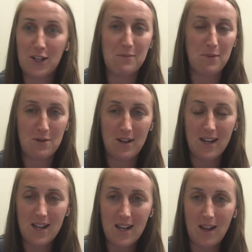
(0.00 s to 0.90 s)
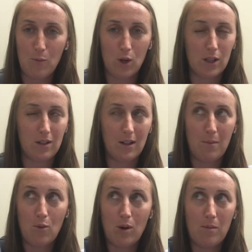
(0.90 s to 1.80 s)
community, and we're
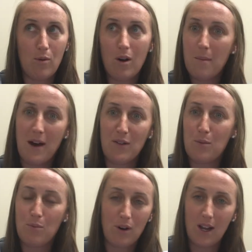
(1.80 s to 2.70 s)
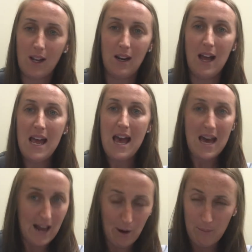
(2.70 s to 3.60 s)
learning more and more about the brain
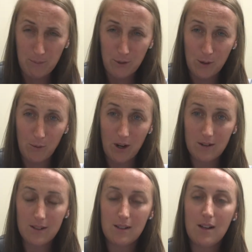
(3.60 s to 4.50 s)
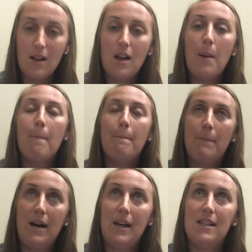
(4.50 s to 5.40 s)
and how memory works.
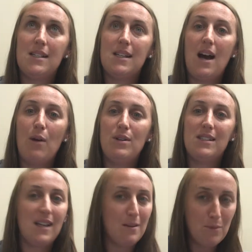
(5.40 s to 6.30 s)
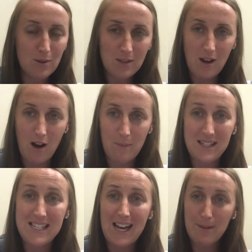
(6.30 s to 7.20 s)
But I would say the most
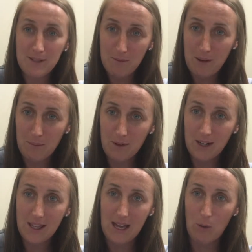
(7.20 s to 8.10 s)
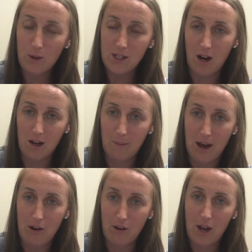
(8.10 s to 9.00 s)
common types of memory that we talk
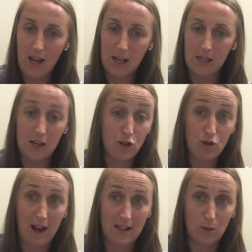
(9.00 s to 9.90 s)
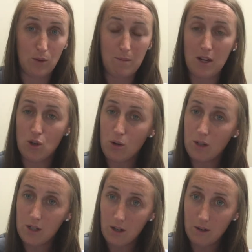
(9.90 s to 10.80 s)
about and address would be
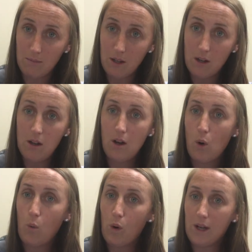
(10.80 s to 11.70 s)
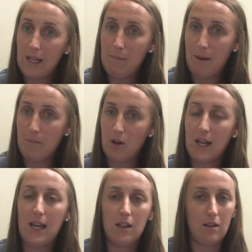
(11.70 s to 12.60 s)
short-term, working
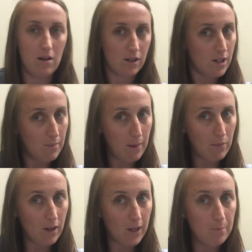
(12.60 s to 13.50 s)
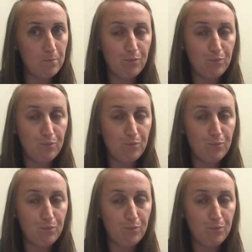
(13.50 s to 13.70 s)
memory, and long-term memory.